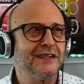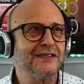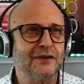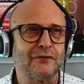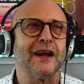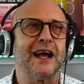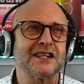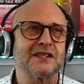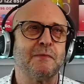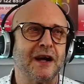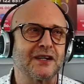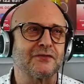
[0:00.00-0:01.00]
different
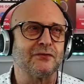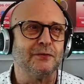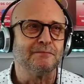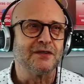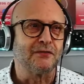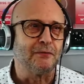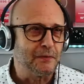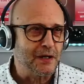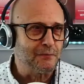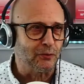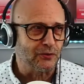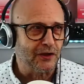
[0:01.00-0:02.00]
aspects from different
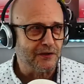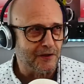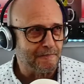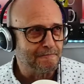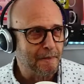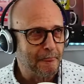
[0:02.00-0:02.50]
people, don't you?